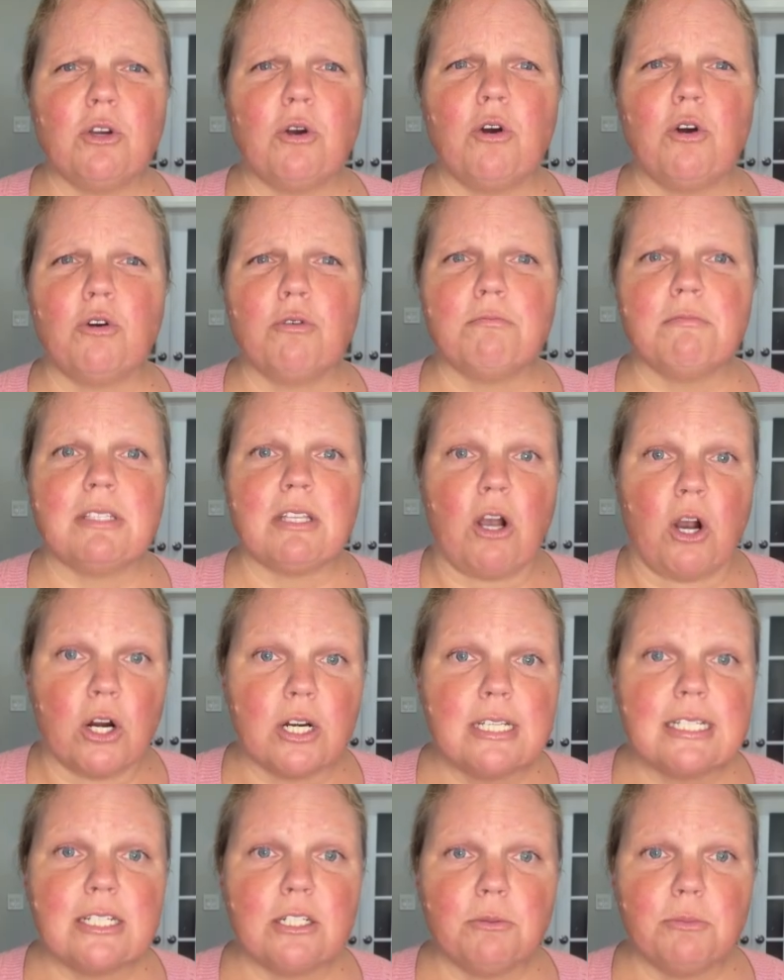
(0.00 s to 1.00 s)
show homes
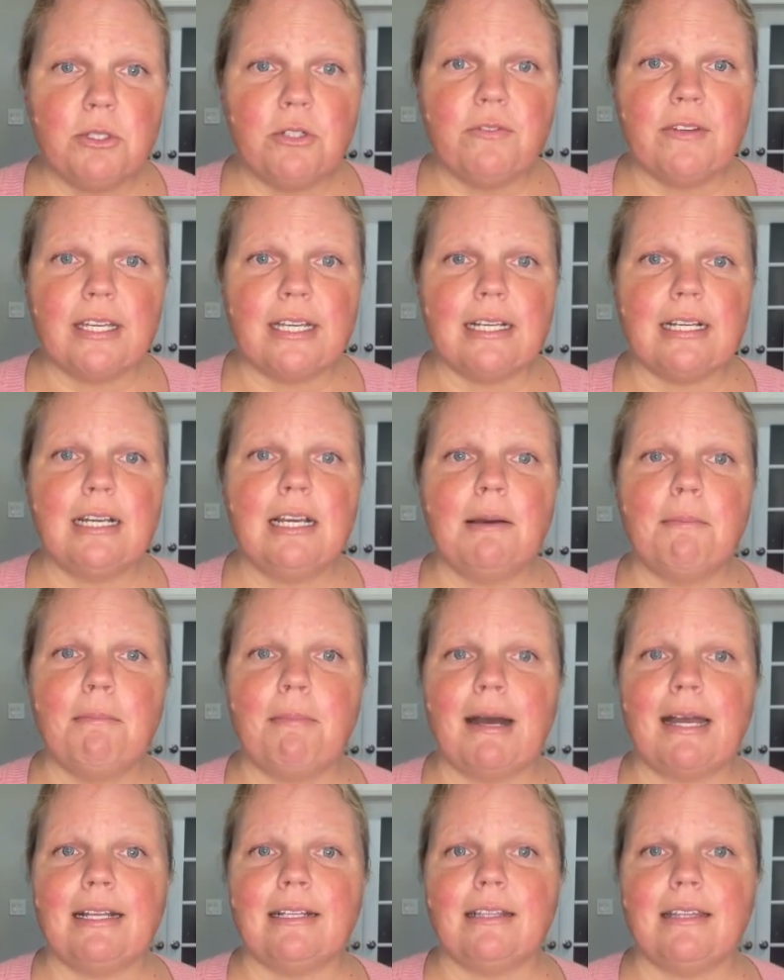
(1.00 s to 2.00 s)
are still moving,
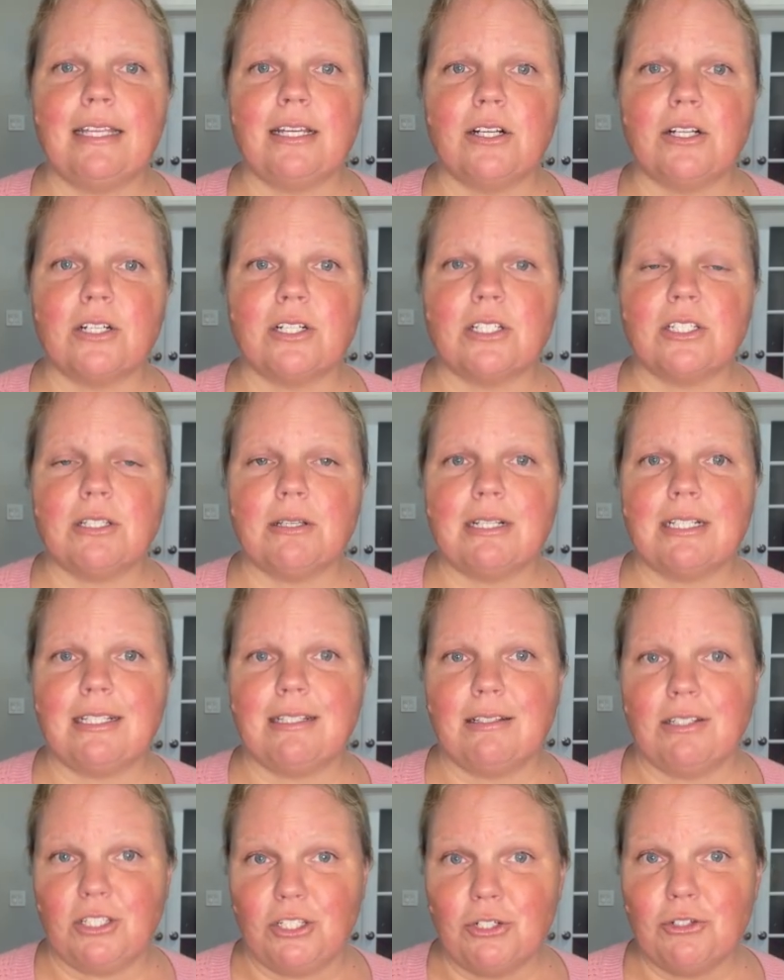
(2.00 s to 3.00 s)
but there's
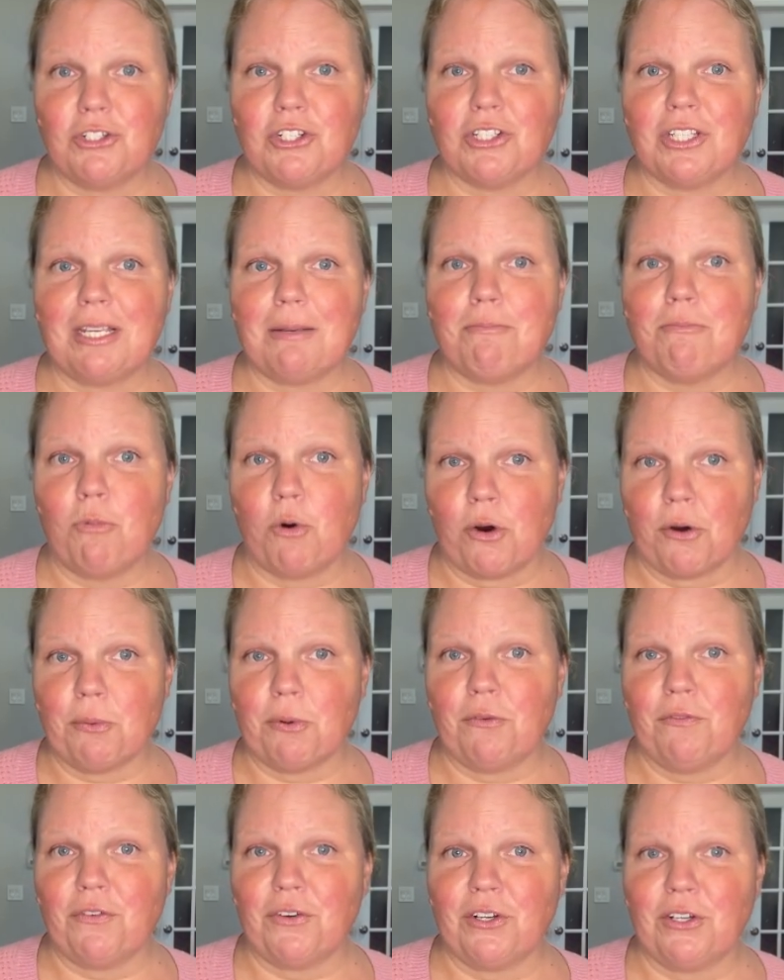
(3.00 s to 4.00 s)
usually more
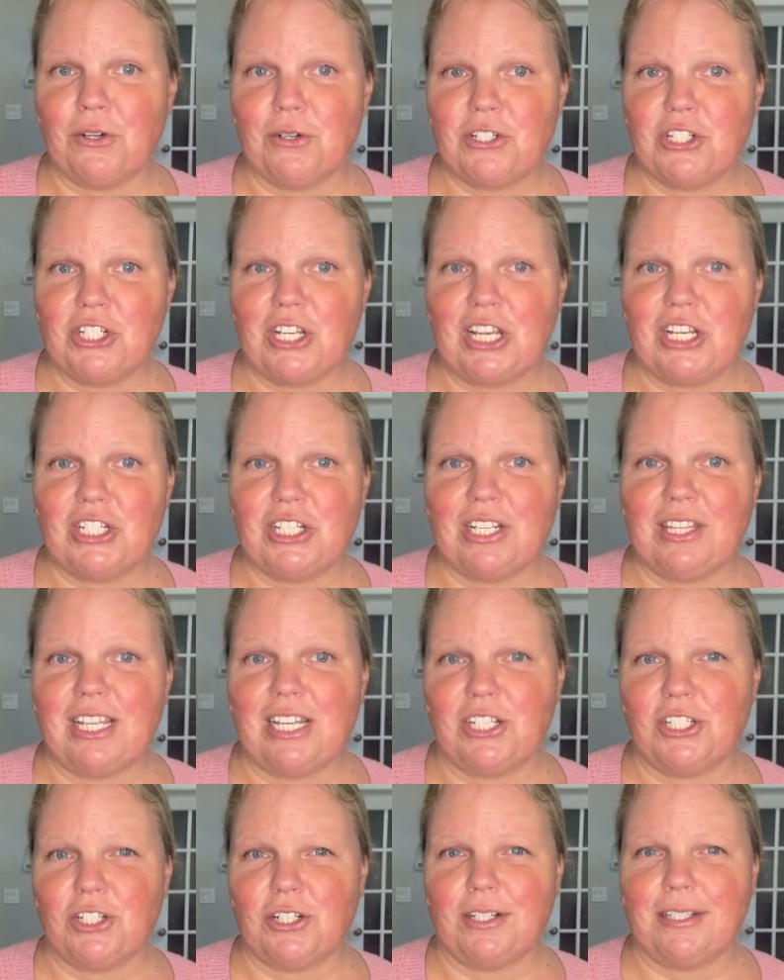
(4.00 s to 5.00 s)
room for negotiation
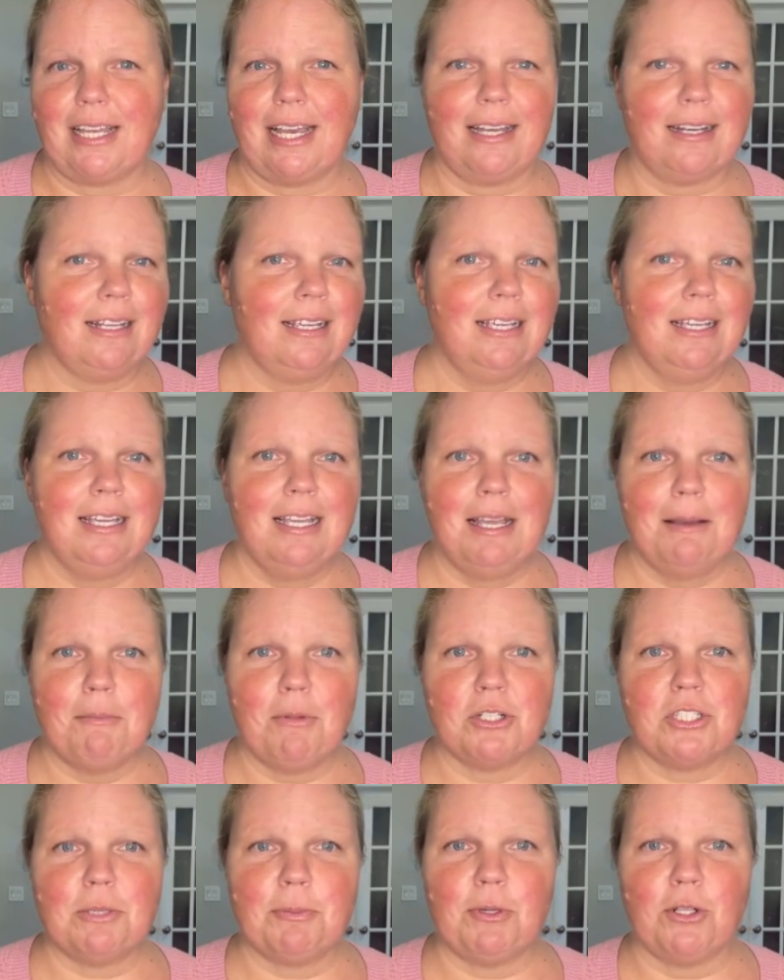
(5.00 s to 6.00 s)
than during that
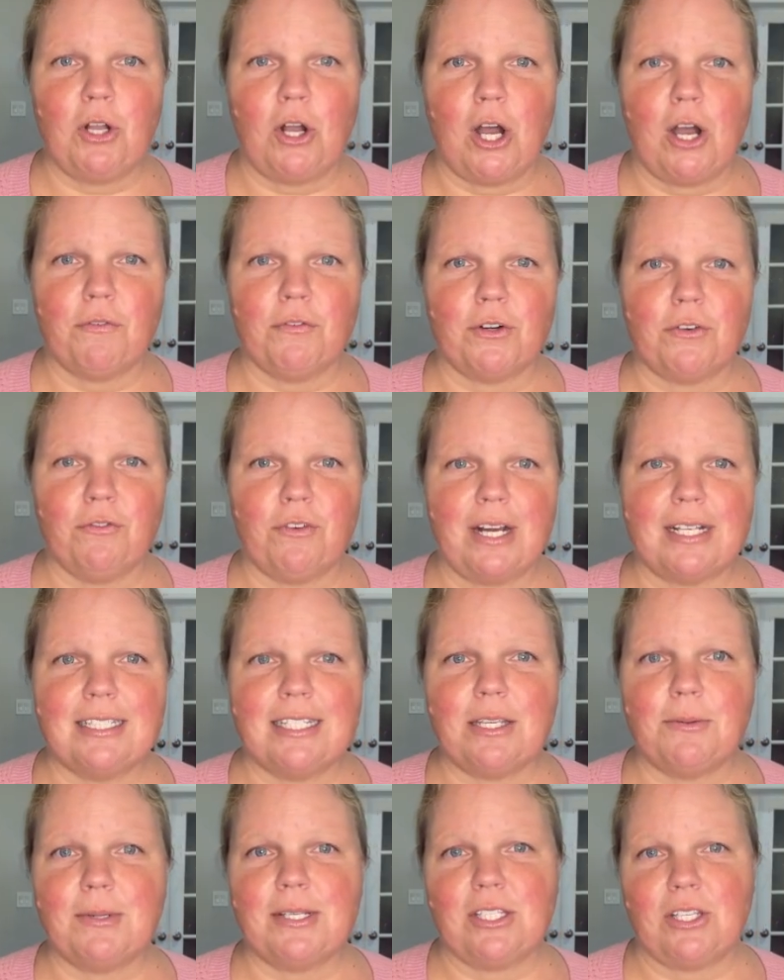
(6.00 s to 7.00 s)
multiple offer
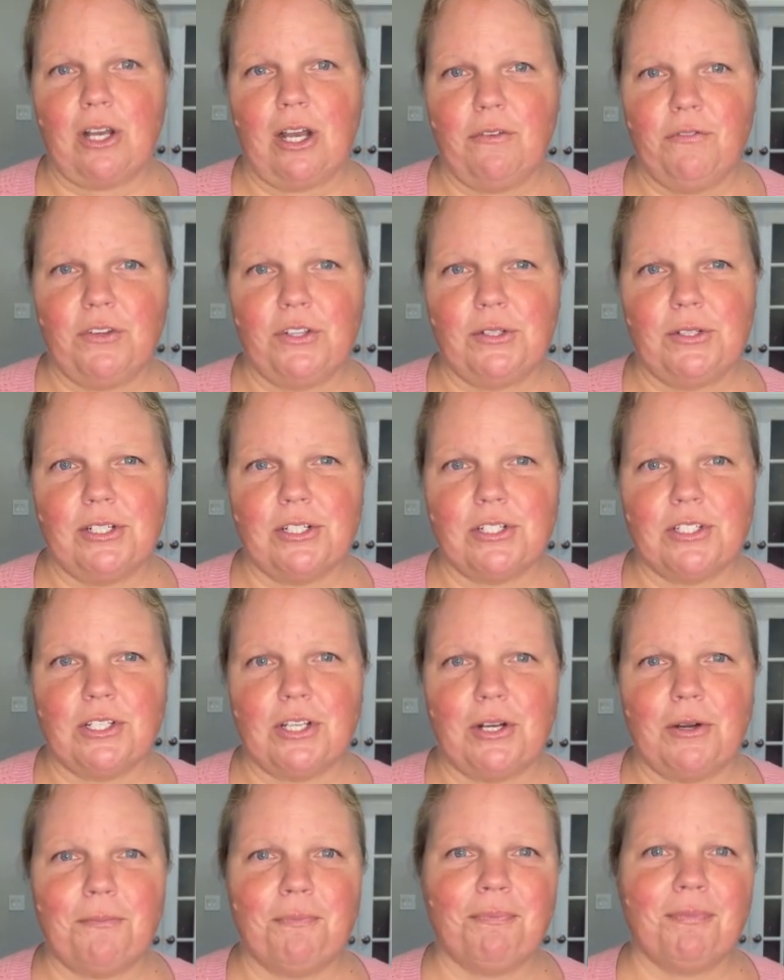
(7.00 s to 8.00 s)
frenzy we saw a few years
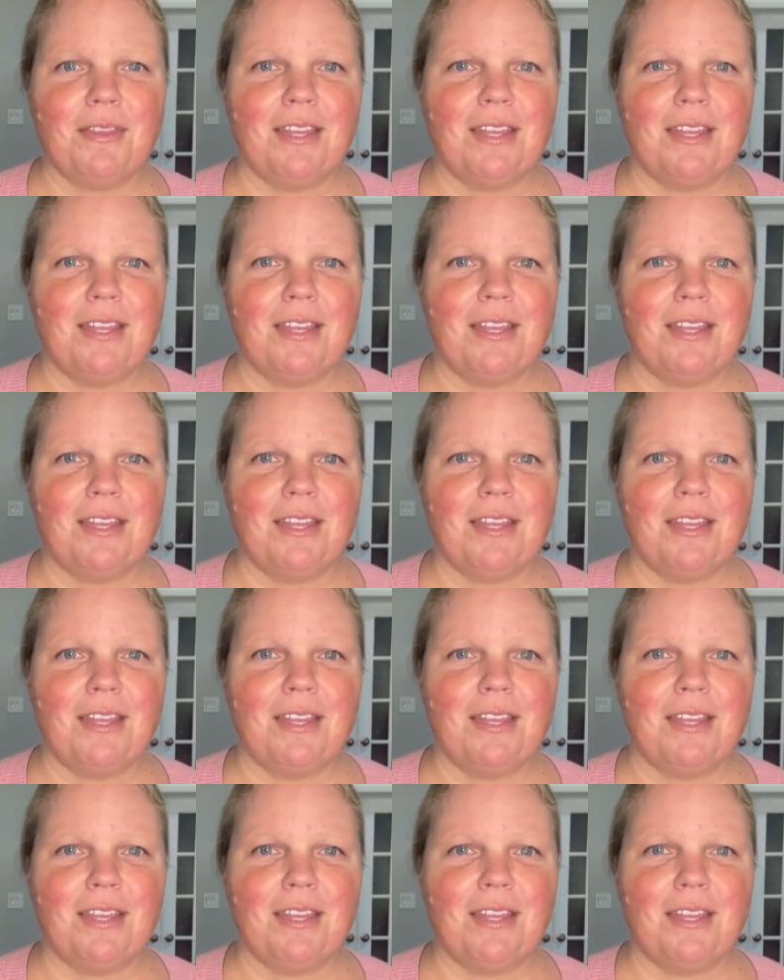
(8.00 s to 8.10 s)
ago.